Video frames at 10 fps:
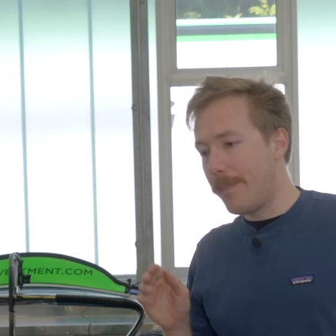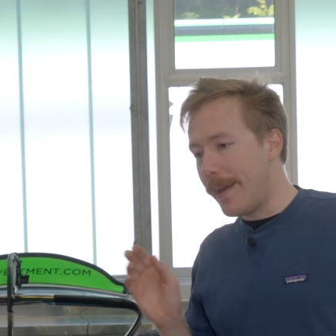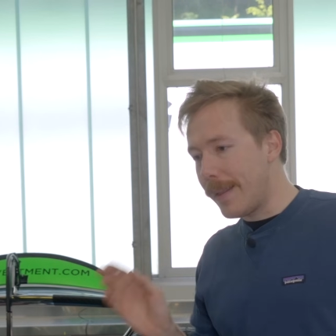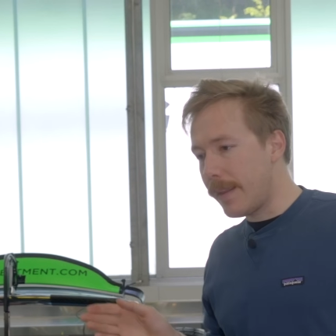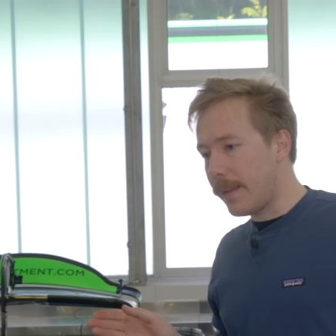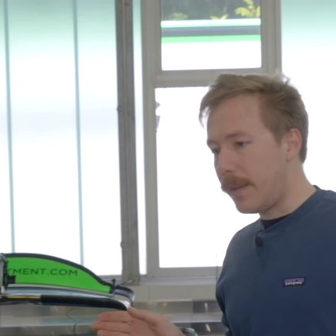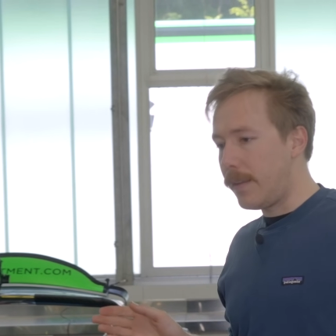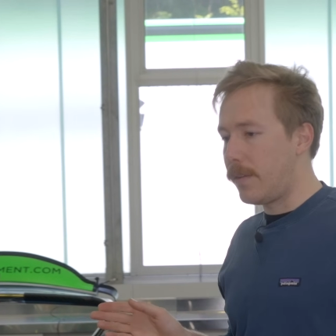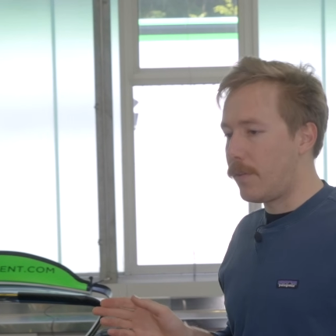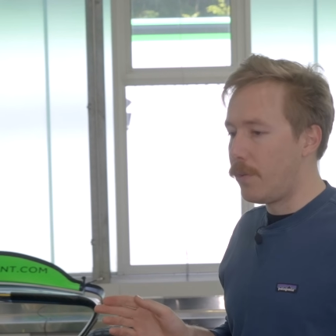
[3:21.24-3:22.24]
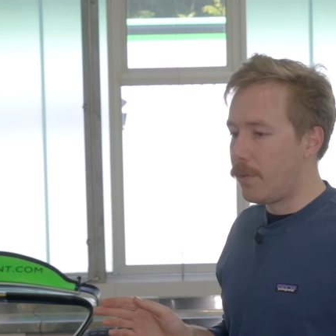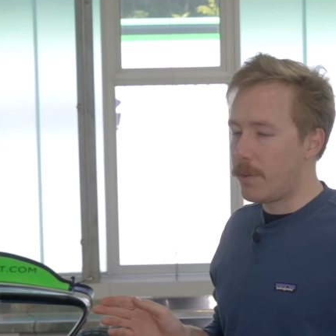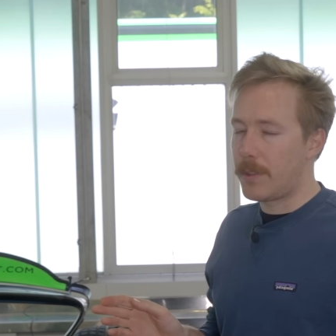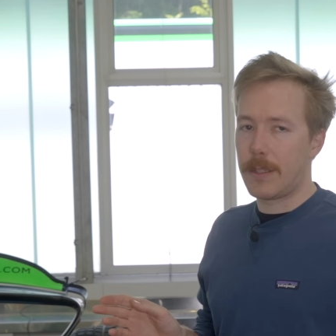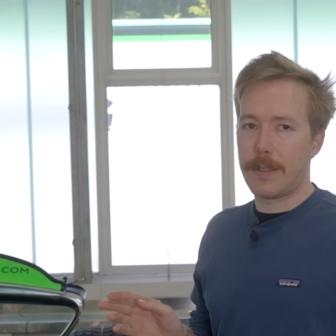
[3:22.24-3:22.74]
mandated to
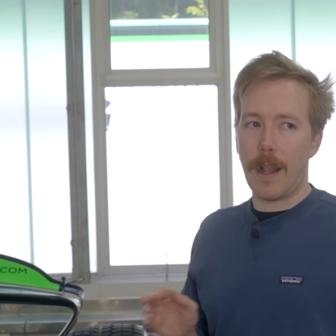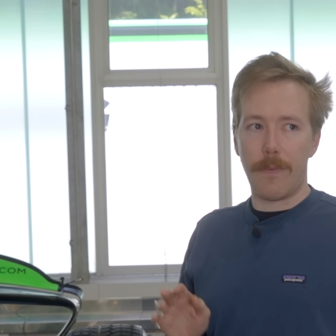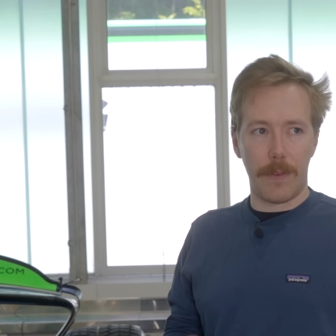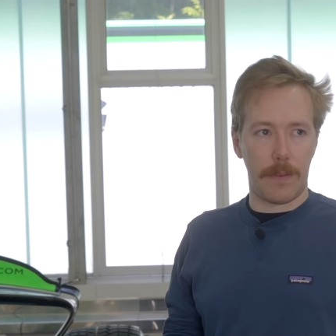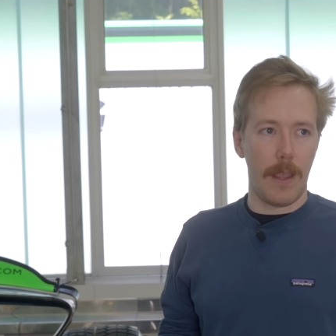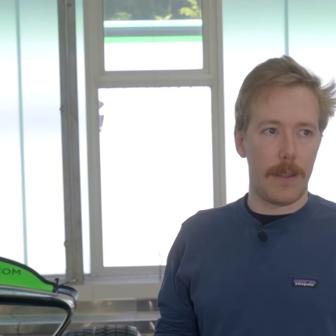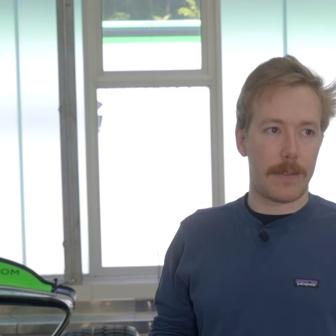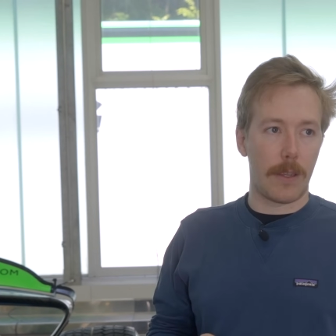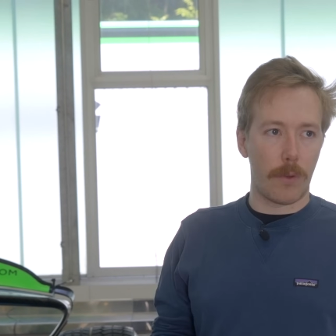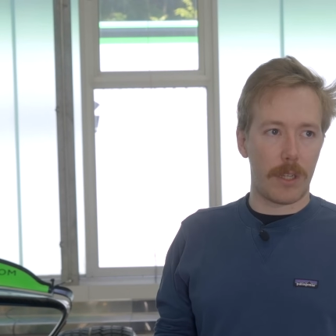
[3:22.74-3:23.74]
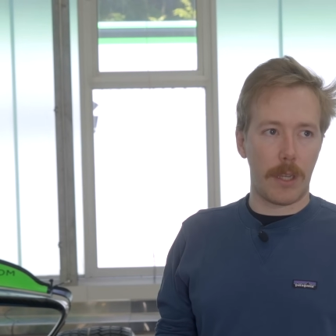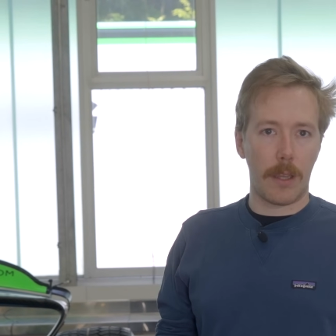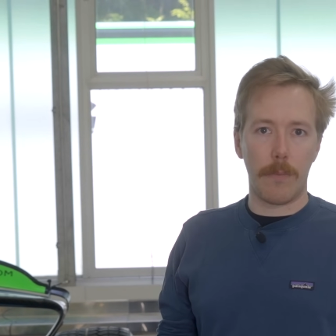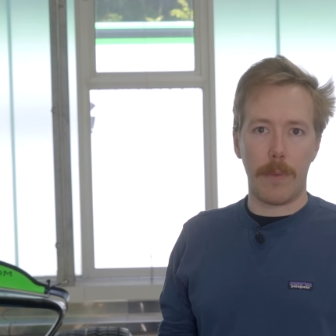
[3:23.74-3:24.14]
use self-extinguishing